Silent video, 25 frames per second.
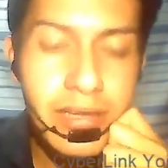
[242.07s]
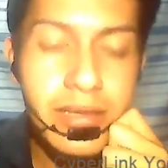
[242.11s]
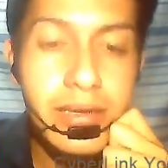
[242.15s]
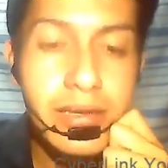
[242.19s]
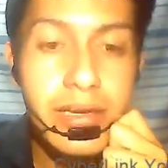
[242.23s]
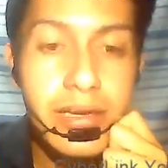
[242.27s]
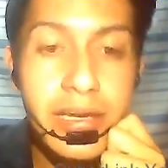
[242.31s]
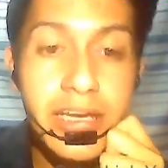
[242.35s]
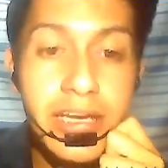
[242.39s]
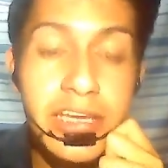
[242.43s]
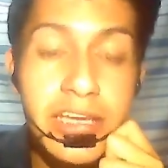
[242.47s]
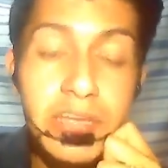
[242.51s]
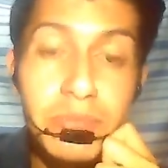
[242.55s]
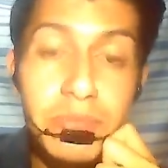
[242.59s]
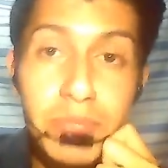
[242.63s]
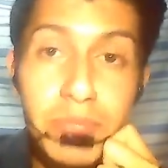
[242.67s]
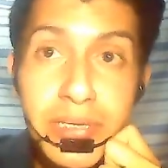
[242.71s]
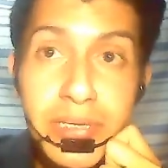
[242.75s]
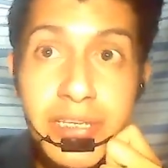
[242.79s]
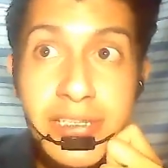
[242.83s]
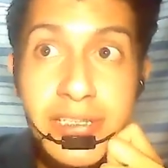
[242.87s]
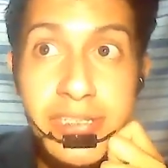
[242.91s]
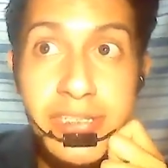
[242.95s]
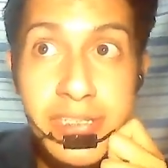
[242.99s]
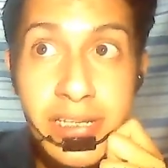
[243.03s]
It
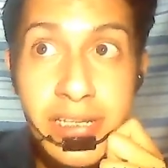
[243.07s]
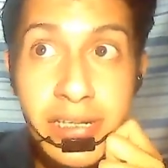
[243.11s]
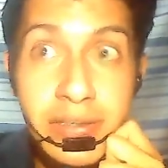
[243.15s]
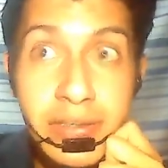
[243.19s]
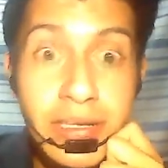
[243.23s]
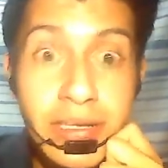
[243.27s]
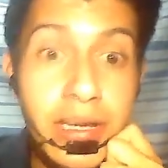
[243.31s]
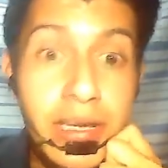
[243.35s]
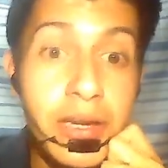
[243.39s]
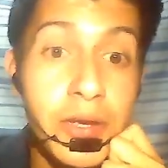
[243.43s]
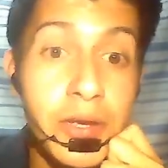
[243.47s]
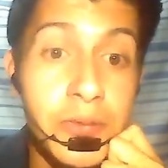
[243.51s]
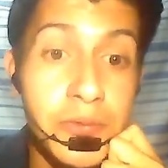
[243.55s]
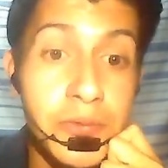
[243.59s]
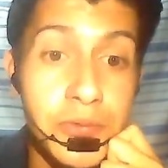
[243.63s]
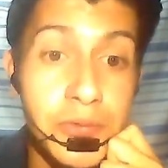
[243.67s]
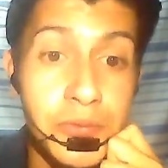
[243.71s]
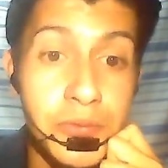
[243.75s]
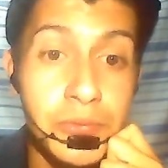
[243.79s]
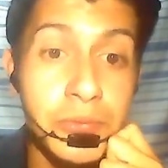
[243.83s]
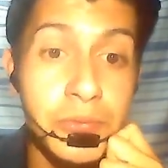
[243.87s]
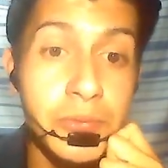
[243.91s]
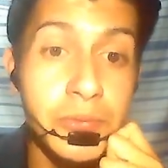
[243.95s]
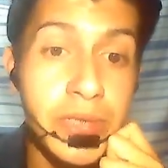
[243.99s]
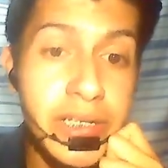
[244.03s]
means that through
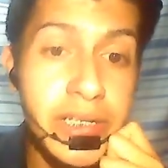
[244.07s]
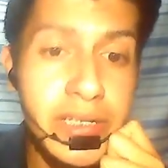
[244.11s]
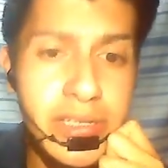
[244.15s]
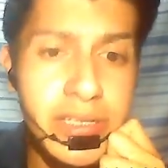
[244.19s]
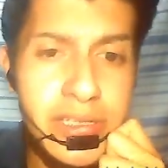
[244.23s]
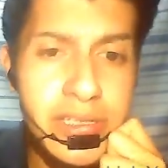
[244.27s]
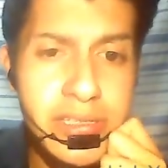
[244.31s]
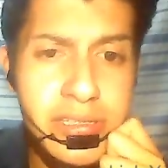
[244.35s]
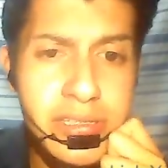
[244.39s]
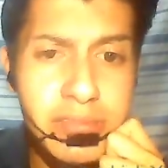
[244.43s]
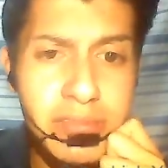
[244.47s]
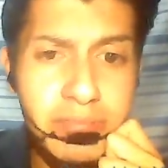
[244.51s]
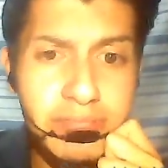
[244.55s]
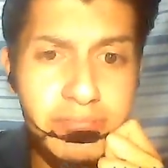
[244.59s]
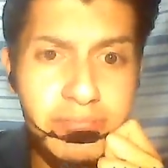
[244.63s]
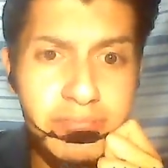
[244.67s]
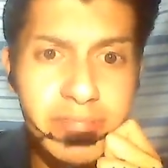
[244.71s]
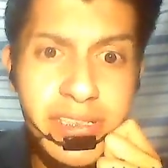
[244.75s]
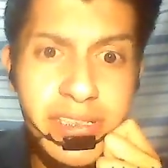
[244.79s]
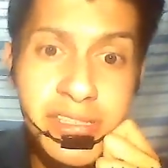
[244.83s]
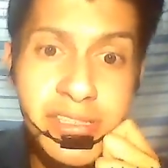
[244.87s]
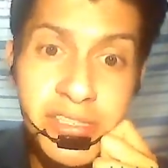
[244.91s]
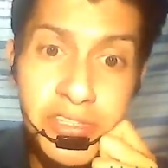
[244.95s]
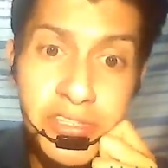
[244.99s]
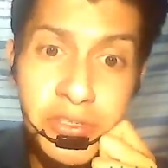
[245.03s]
readings,
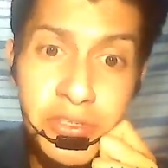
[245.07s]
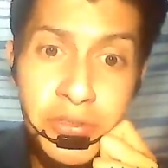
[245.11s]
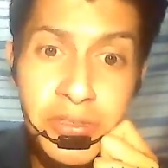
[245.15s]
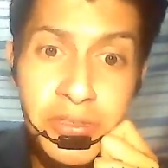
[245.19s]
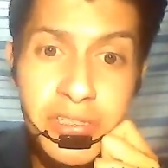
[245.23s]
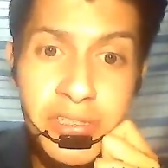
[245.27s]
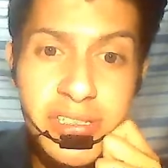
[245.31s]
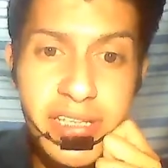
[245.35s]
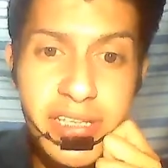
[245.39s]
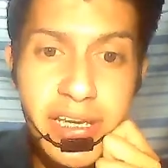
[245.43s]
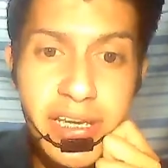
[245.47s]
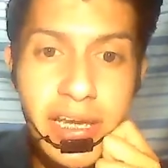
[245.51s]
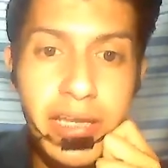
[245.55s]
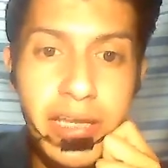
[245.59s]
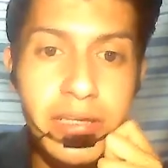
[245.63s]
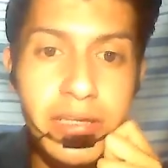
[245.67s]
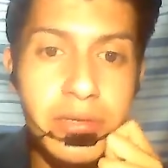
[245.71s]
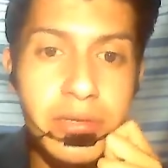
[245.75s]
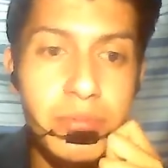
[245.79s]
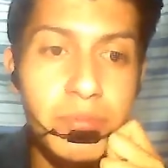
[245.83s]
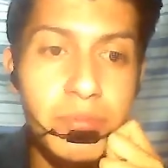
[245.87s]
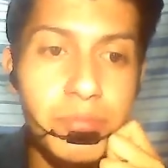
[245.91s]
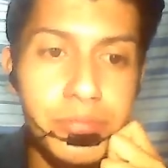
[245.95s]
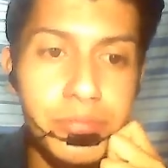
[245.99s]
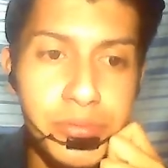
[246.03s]
students can
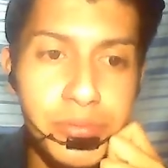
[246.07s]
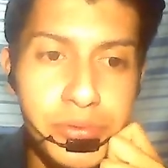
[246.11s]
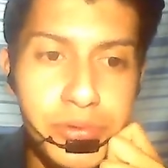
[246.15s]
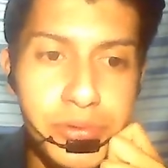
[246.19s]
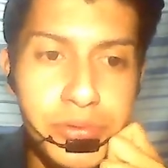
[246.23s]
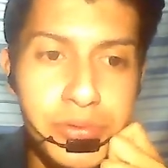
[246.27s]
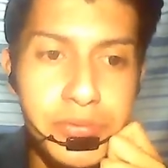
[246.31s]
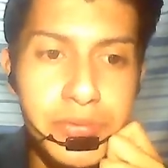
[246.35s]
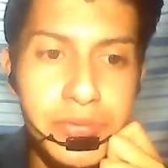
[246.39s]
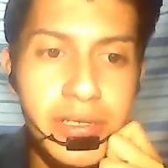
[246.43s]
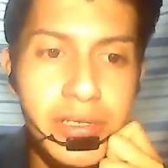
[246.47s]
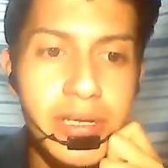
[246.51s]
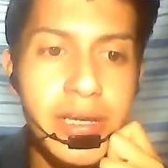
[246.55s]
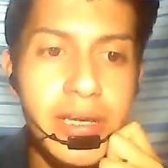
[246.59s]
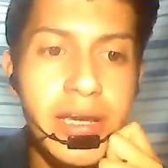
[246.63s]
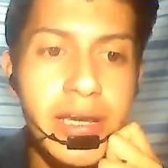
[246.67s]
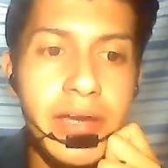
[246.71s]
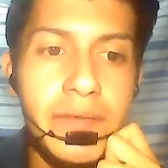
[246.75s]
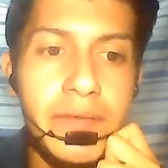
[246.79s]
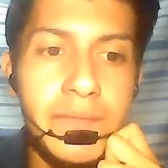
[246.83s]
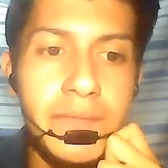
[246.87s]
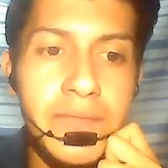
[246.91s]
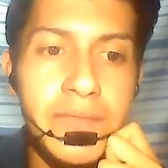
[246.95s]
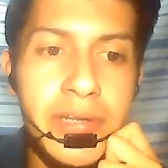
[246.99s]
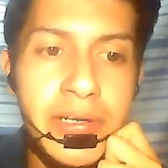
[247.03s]
improve
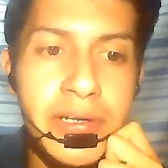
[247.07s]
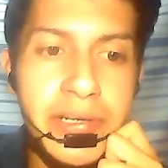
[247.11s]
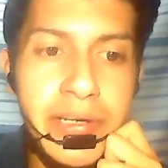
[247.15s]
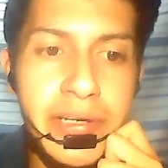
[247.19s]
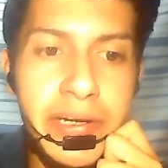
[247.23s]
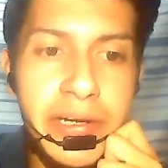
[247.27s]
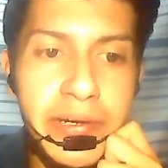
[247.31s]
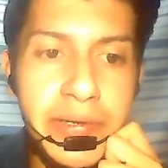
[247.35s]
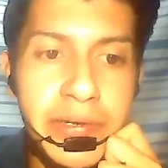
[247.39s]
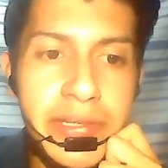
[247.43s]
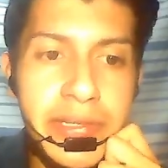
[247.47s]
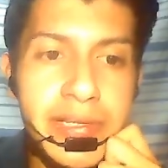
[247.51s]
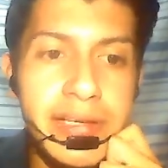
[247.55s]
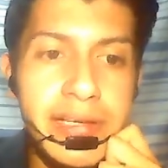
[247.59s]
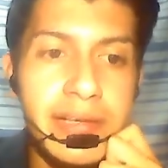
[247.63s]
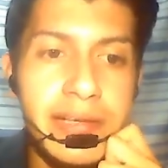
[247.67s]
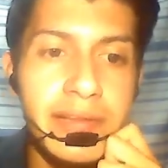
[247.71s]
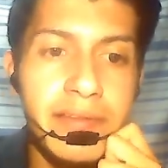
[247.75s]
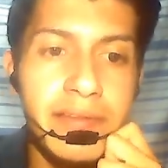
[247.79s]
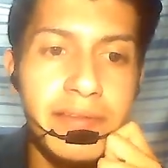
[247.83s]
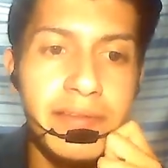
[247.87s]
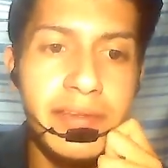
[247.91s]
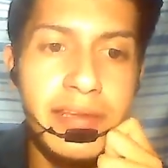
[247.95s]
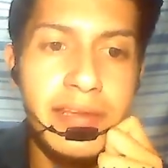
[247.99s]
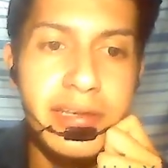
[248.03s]
their critical
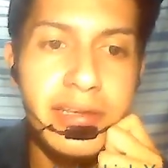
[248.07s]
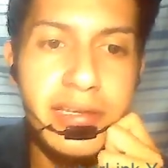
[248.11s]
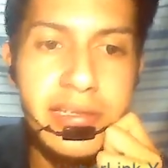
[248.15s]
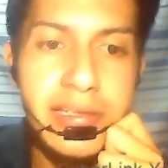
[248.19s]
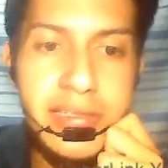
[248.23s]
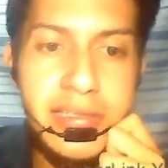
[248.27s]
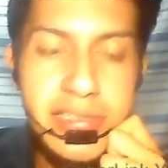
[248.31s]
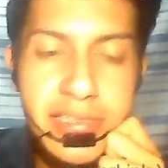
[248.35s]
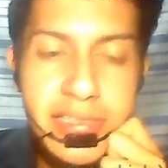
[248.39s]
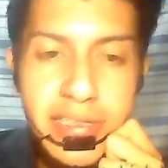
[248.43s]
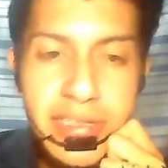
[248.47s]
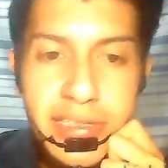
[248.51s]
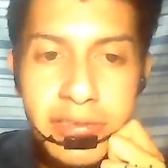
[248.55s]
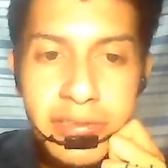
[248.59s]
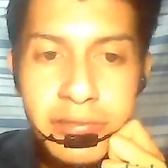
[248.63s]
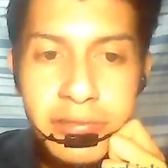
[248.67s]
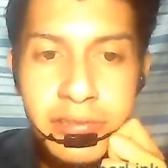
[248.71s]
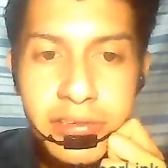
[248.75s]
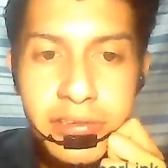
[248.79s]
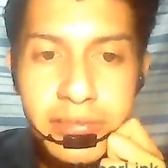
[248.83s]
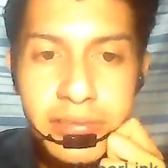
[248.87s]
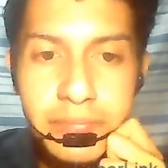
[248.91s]
thinking skills.